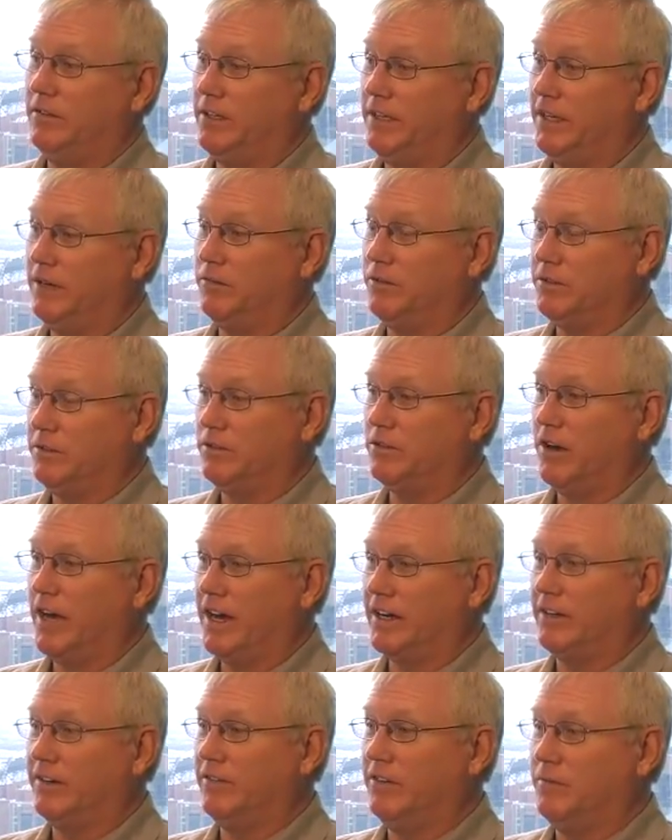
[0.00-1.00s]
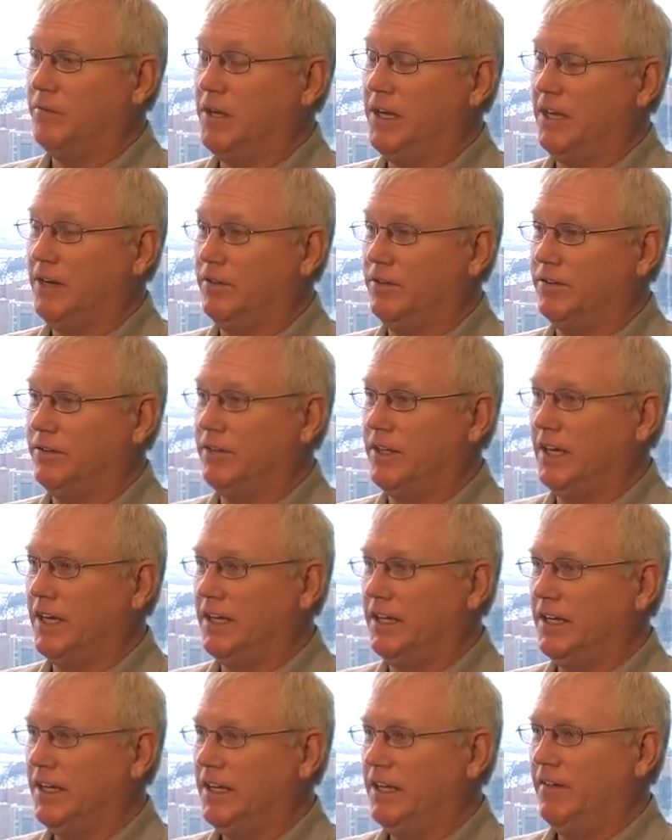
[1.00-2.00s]
that was attractive to me was
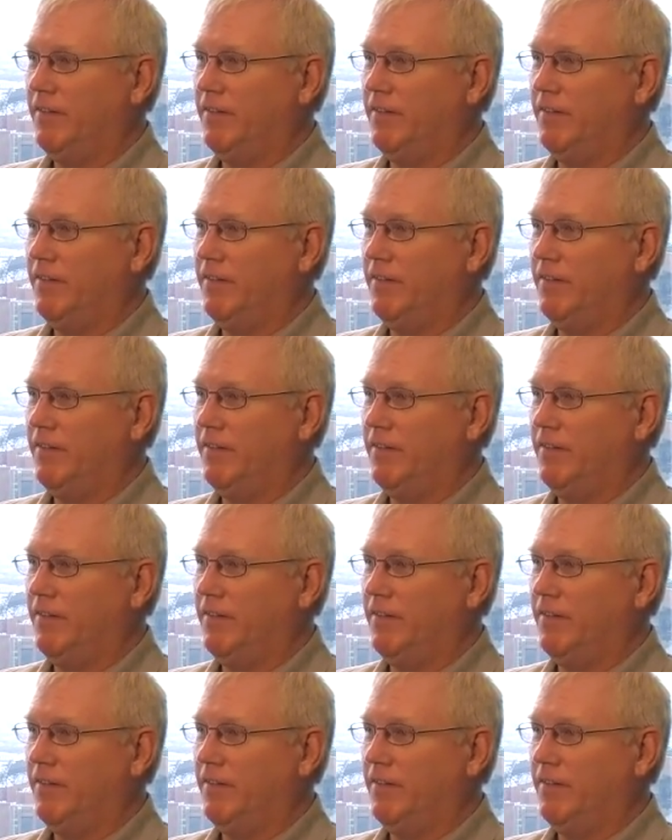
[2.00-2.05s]
that